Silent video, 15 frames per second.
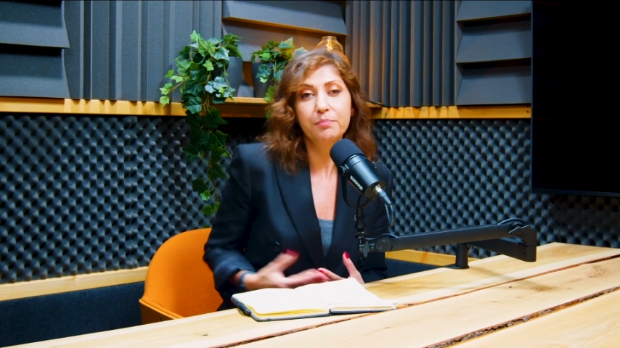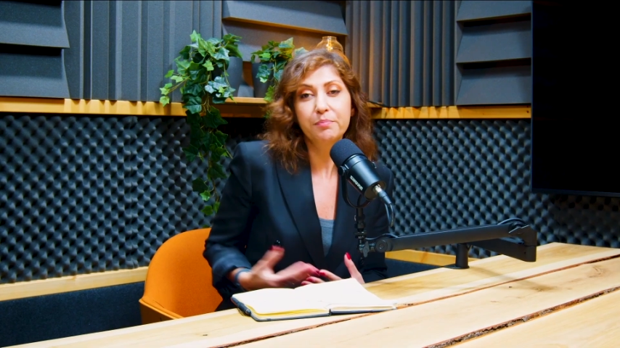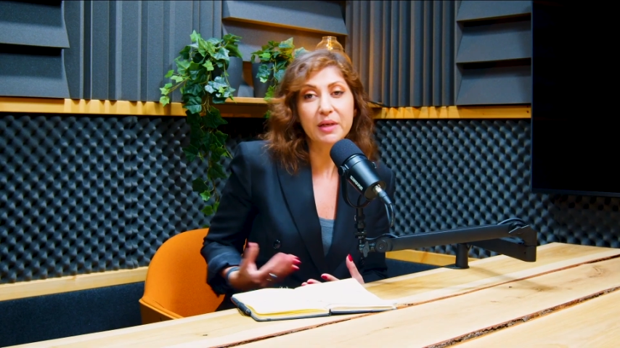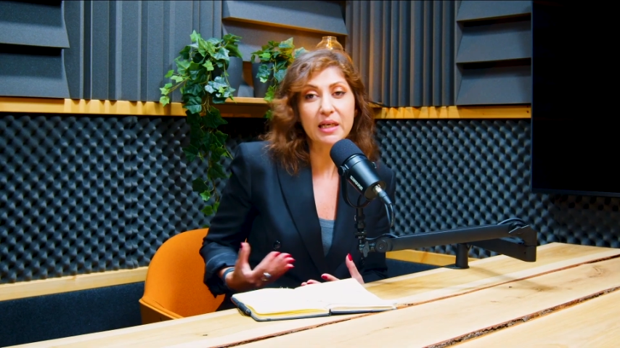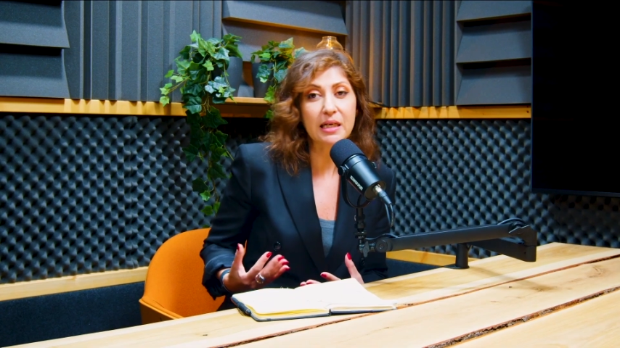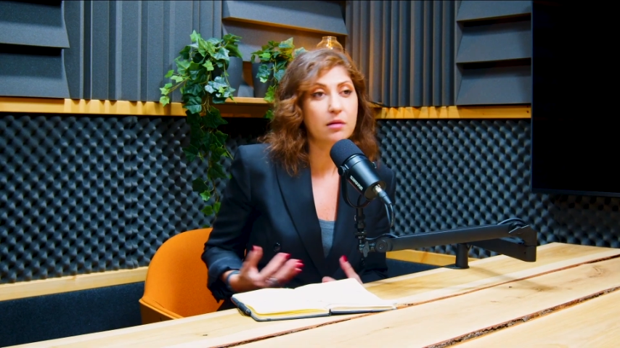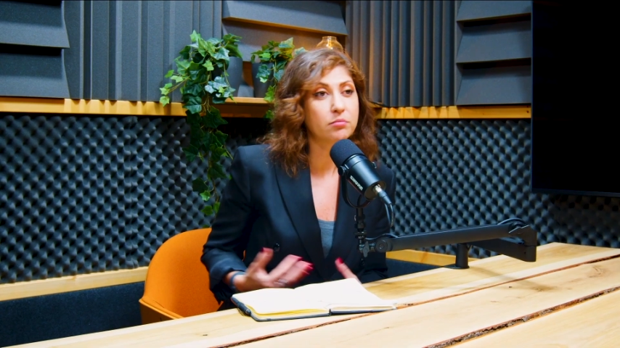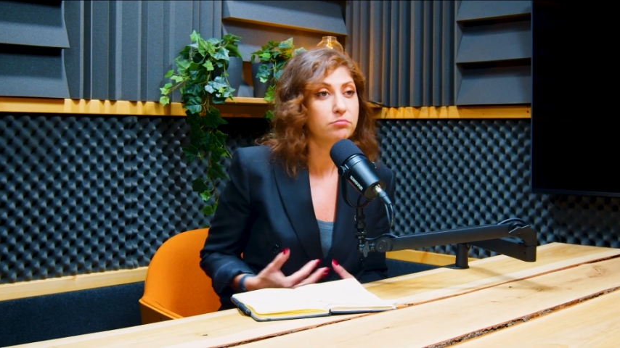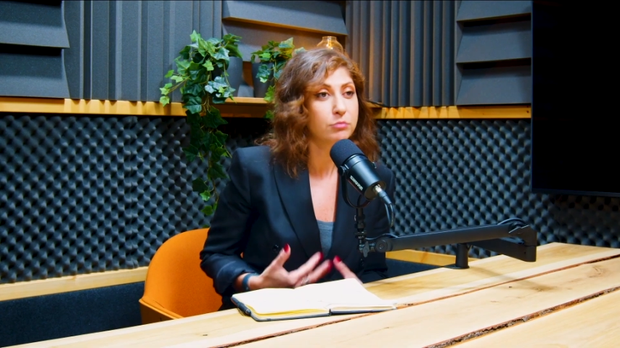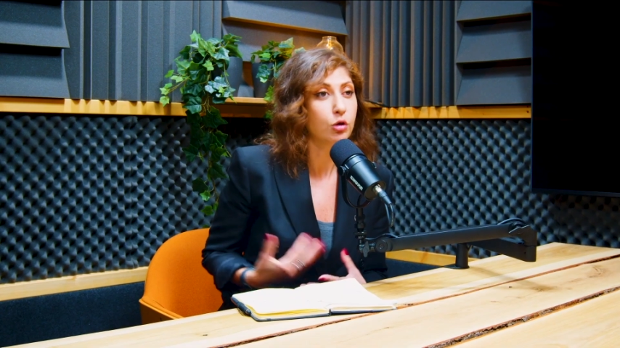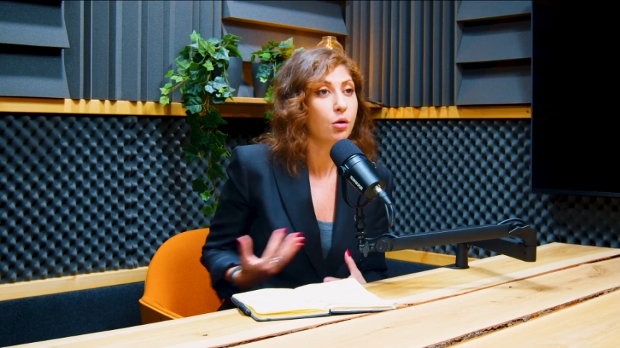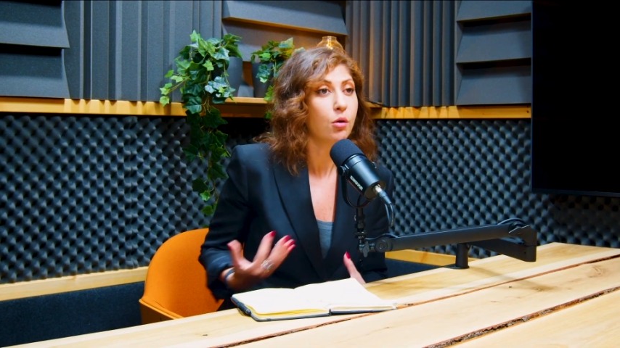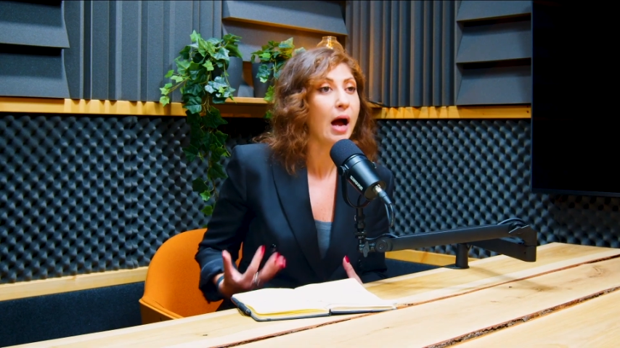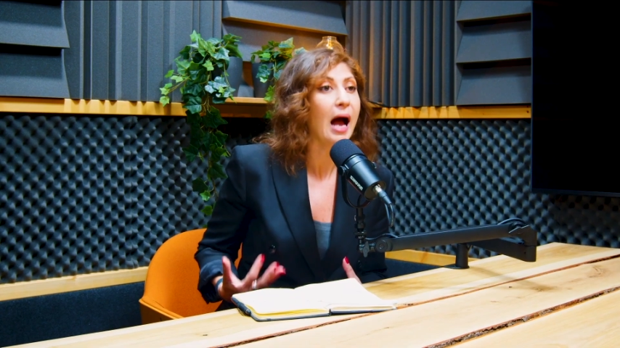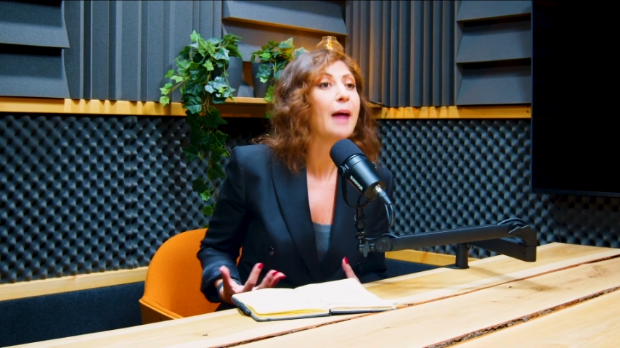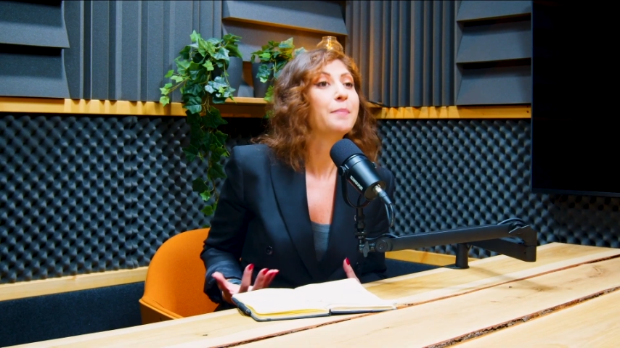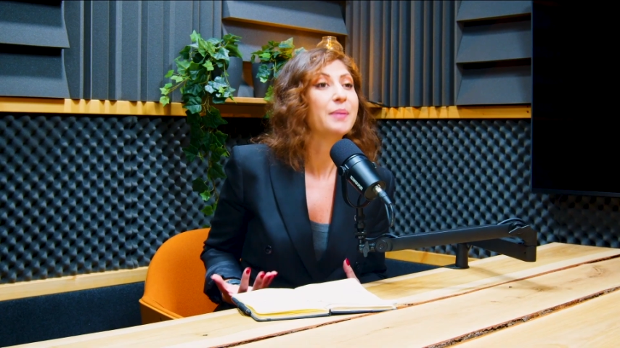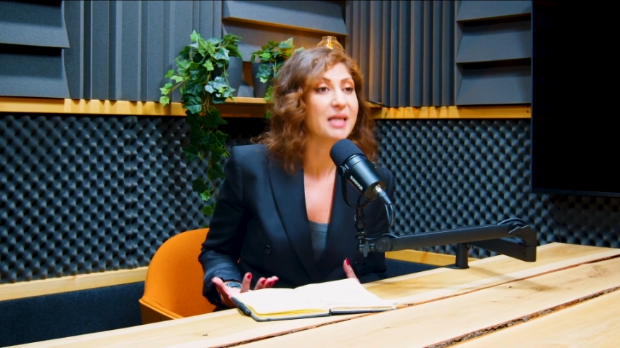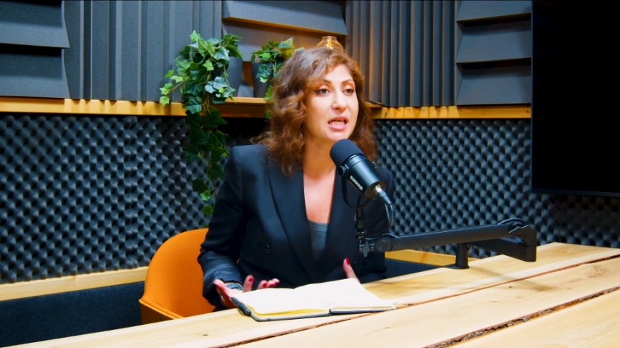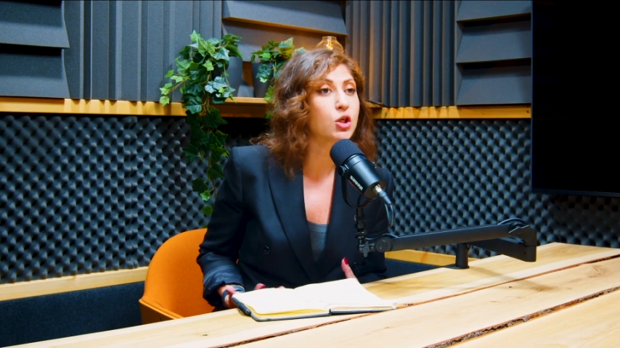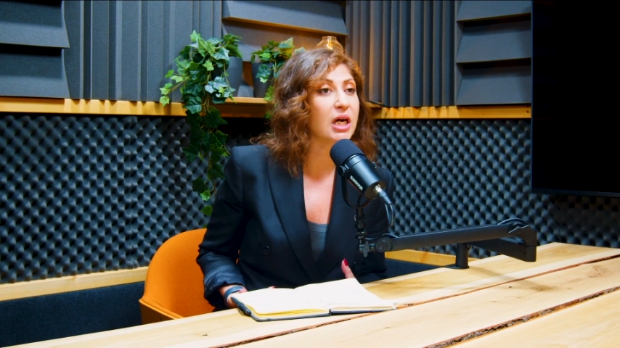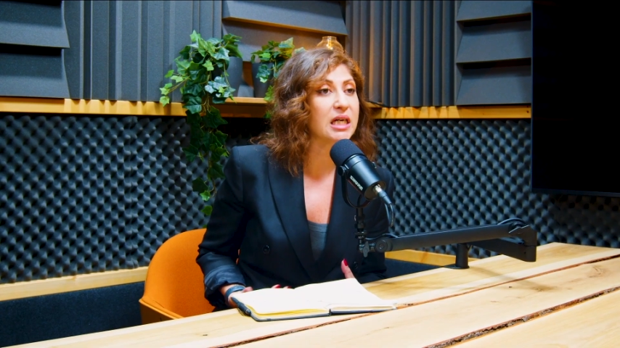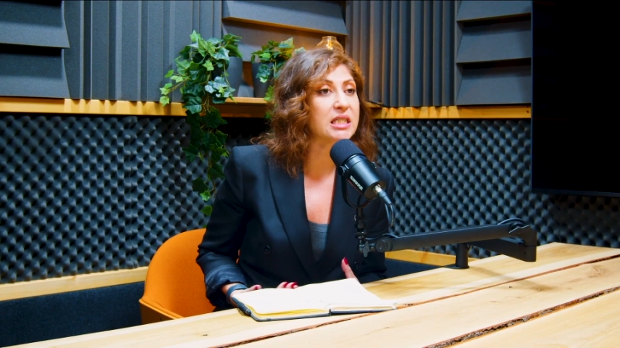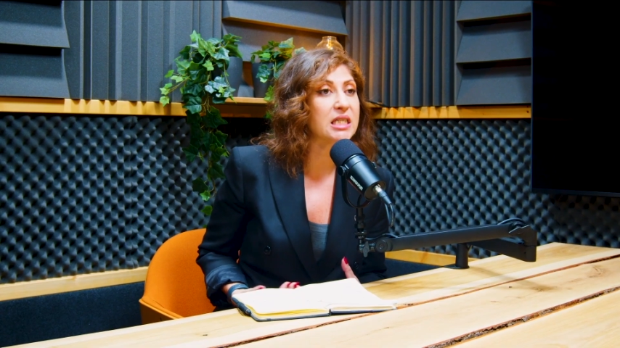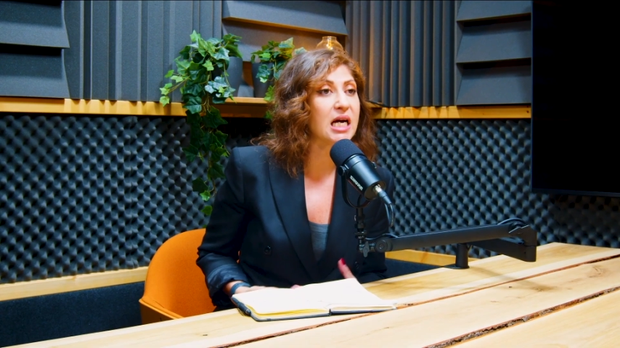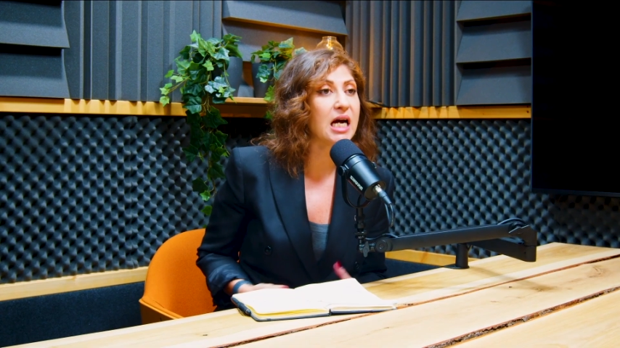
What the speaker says: be, happening right